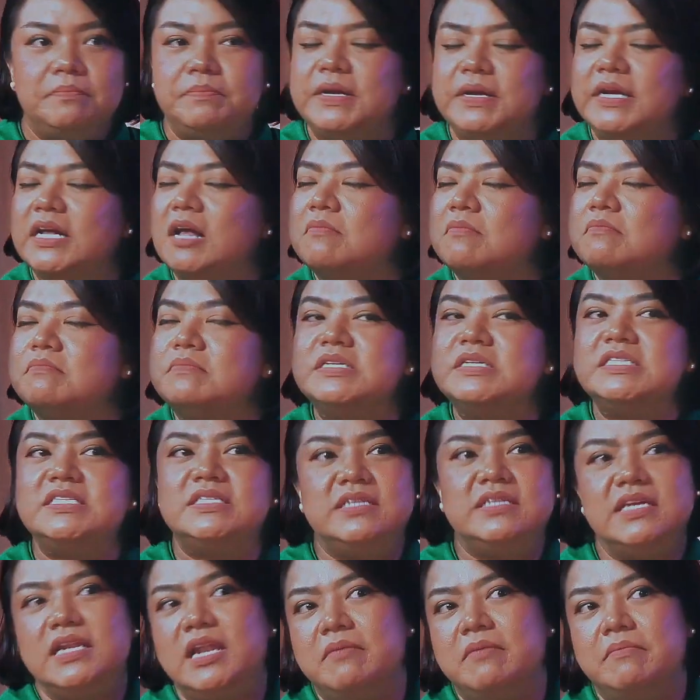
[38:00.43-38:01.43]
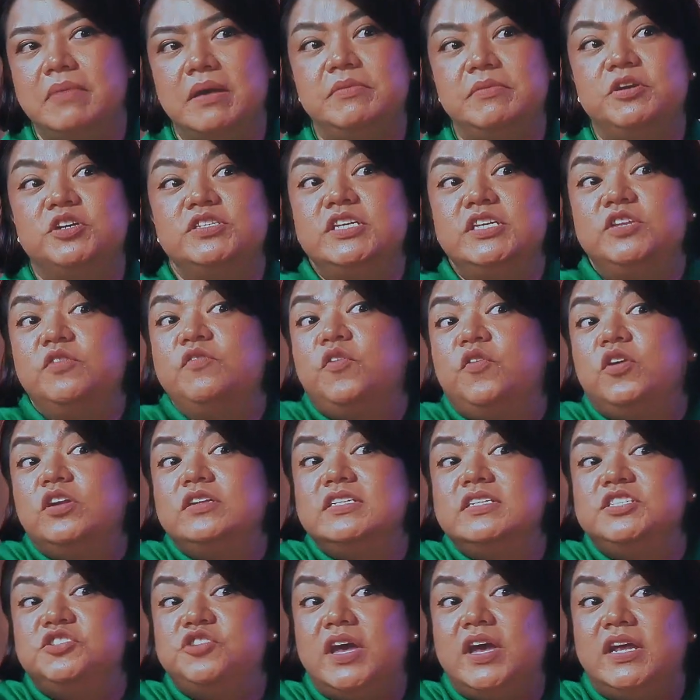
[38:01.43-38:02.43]
Pick up mesti lambat because they don't follow
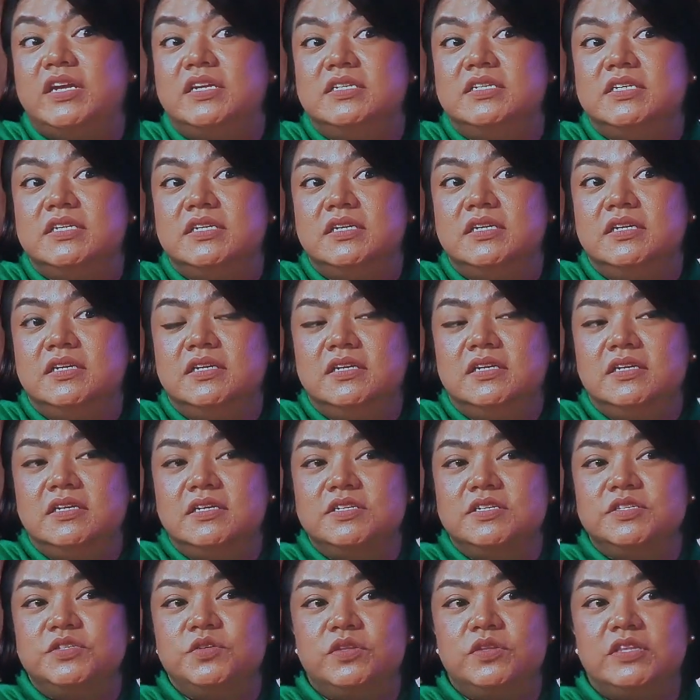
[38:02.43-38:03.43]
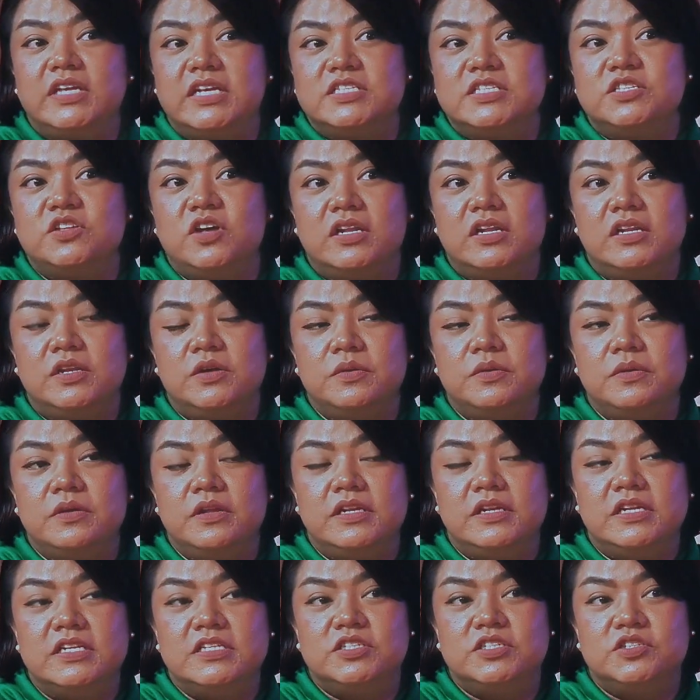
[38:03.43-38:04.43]
the trend. So that's not
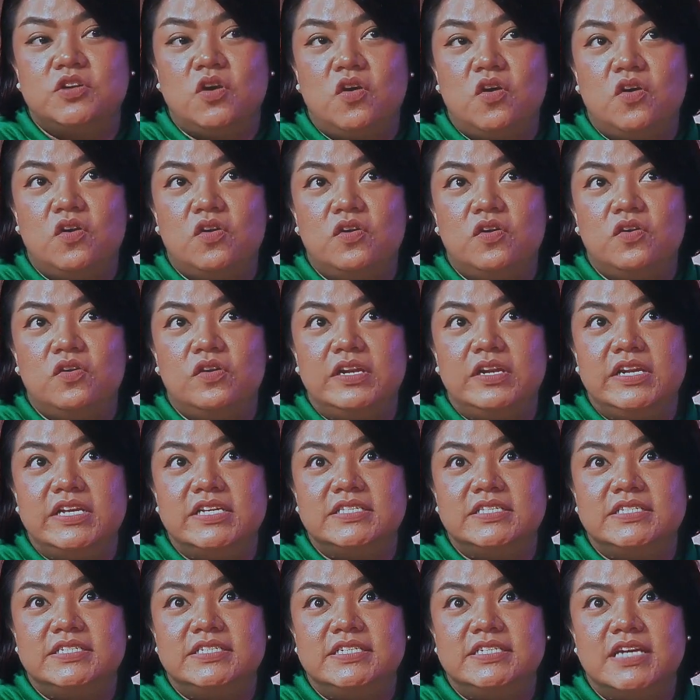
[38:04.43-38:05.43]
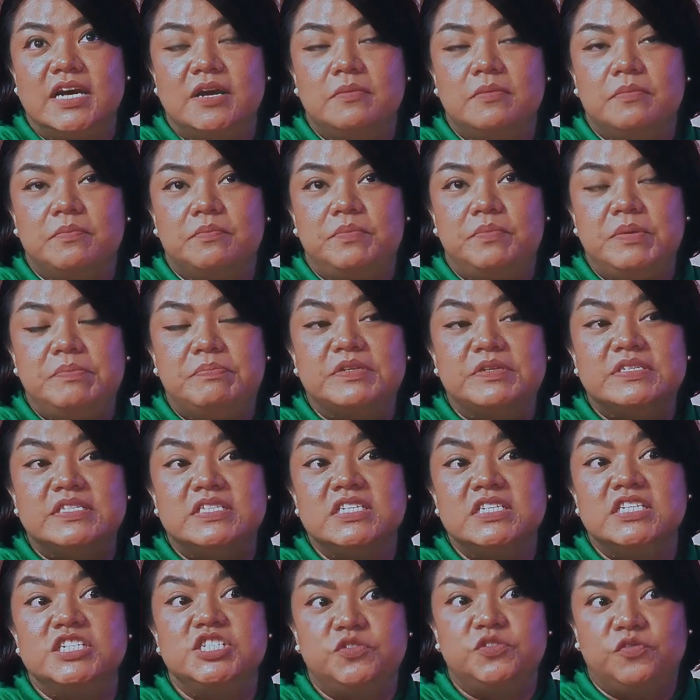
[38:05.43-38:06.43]
the song list yang people
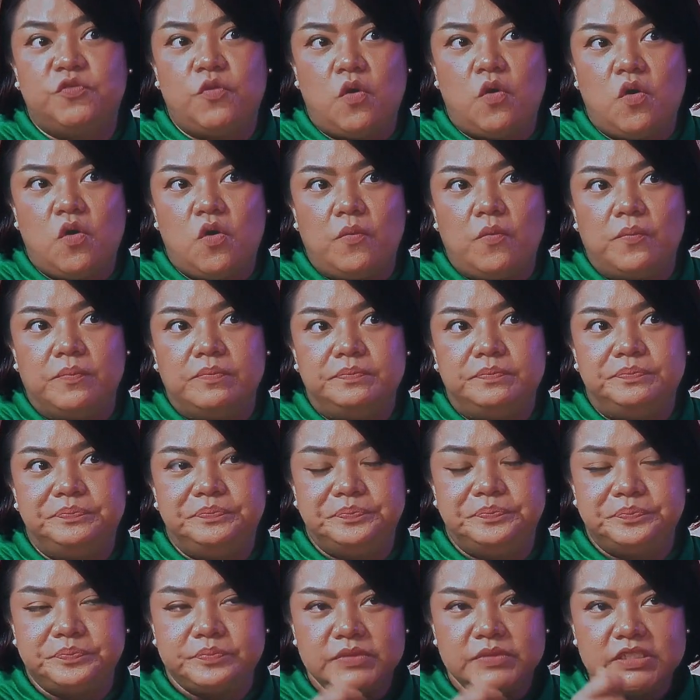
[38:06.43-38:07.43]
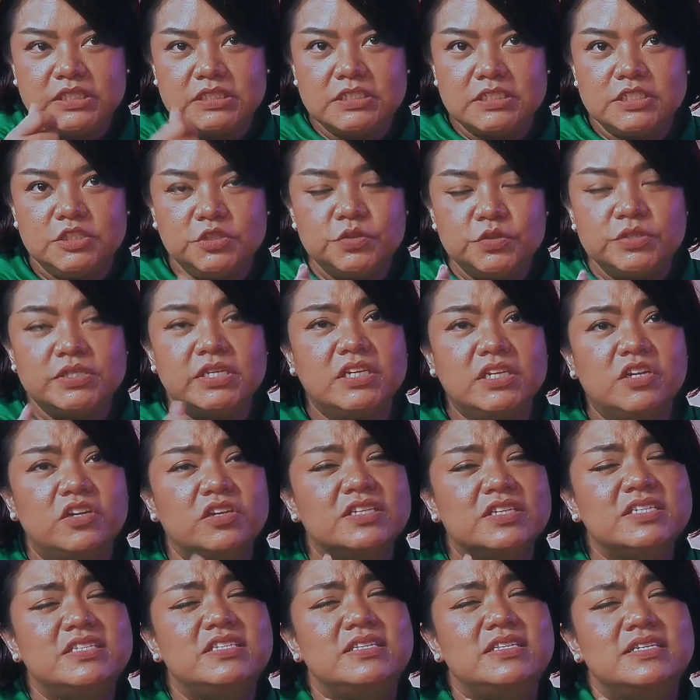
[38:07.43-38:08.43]
search for. Those are
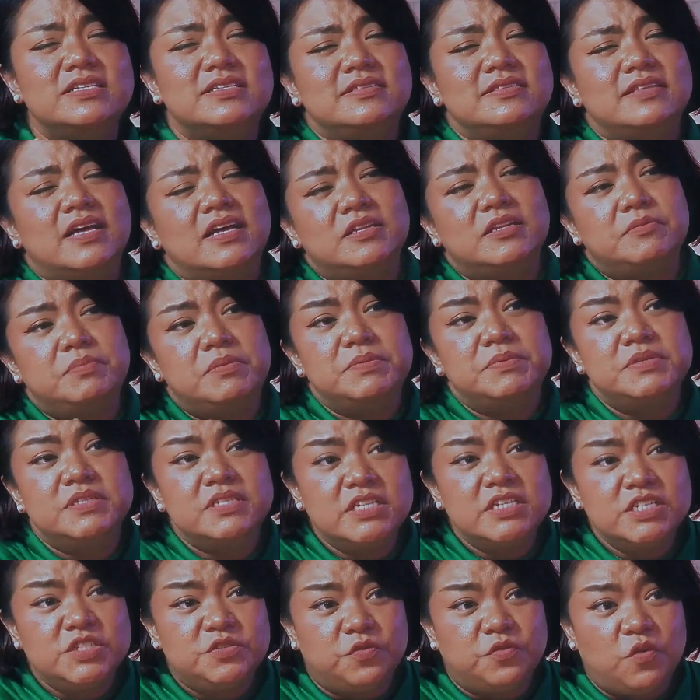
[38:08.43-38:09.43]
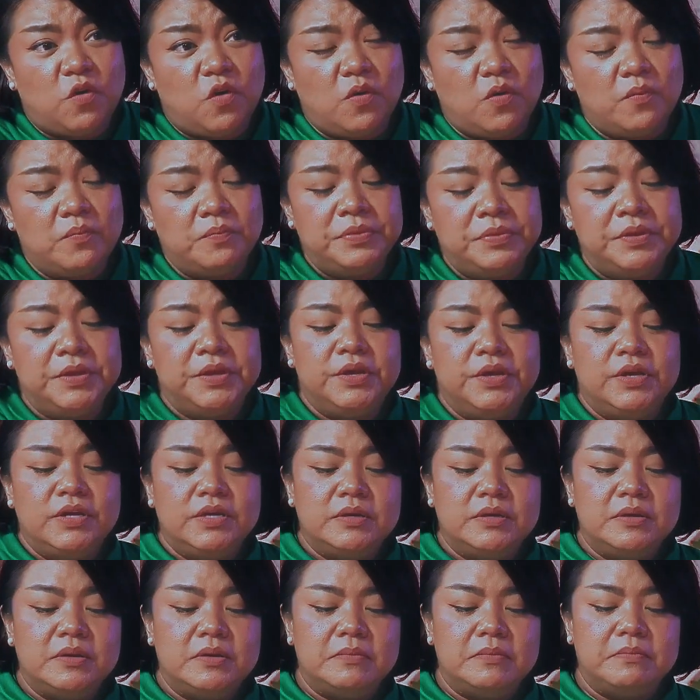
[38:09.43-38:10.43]
not the style that people search for.
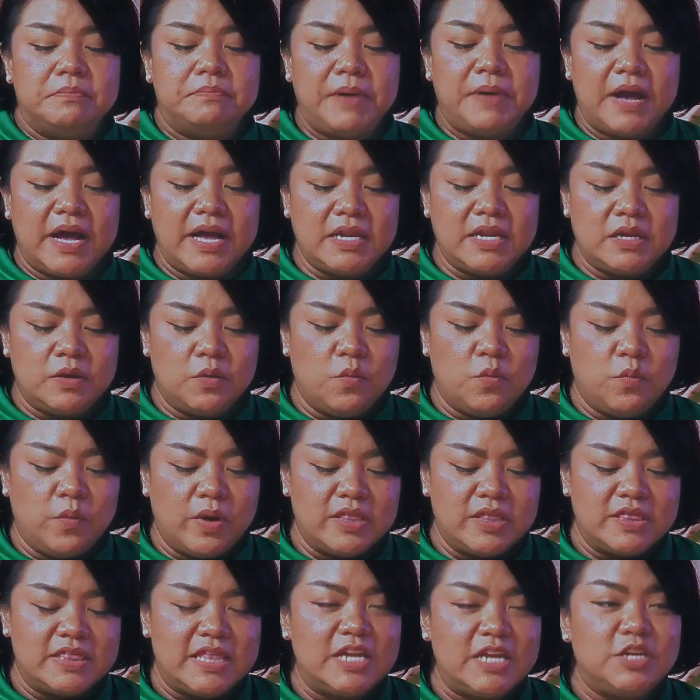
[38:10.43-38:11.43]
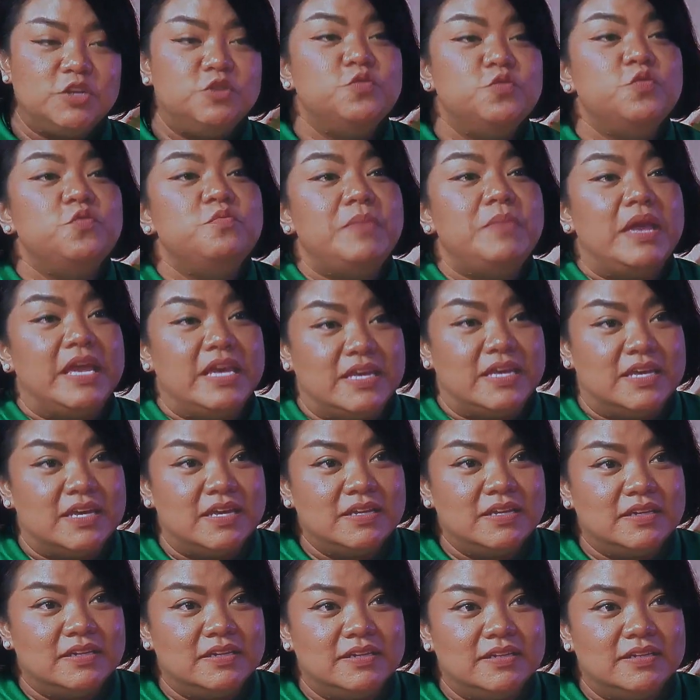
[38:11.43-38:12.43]
But when they do make
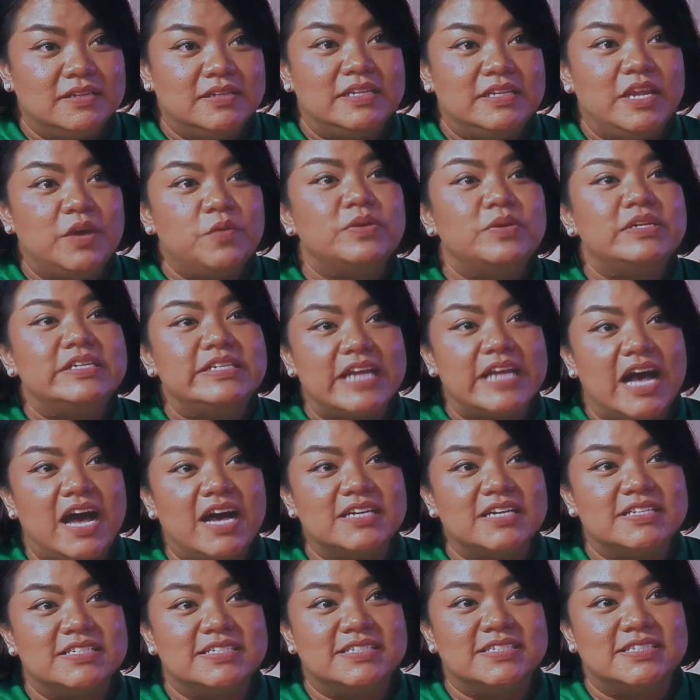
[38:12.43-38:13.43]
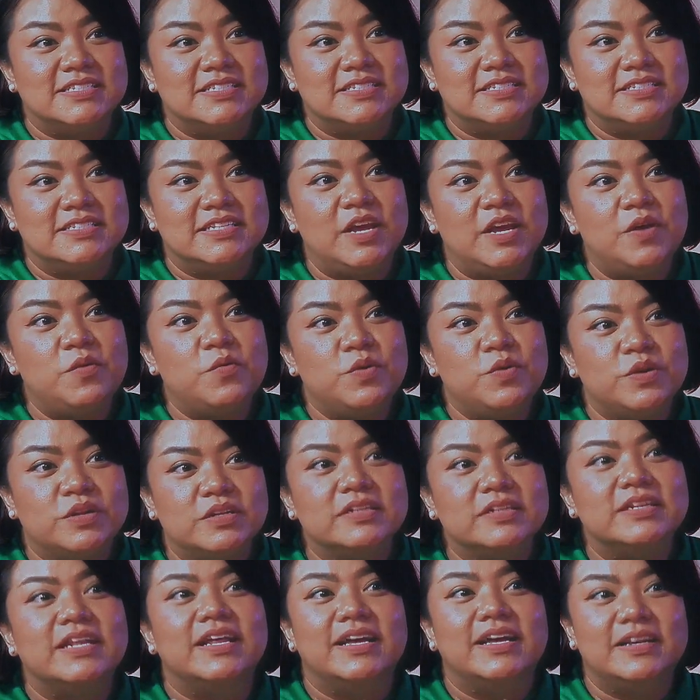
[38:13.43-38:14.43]
it, they will last. They
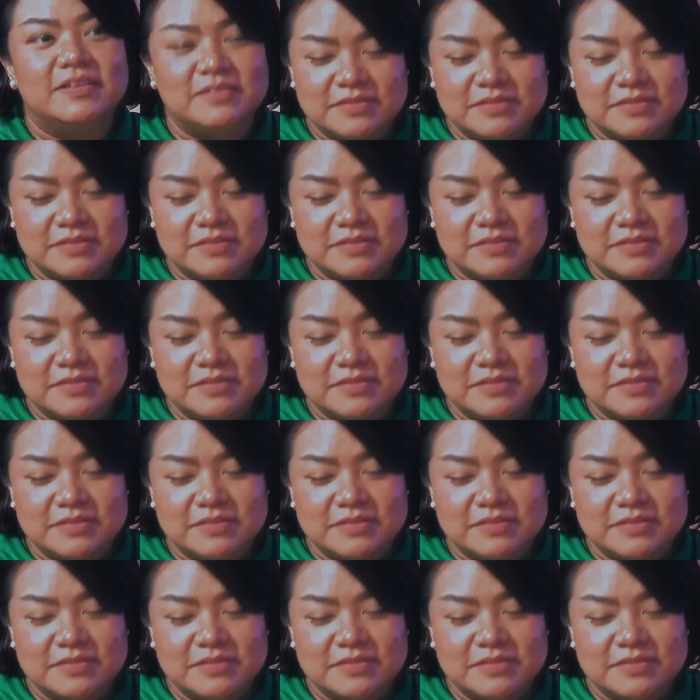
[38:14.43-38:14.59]
will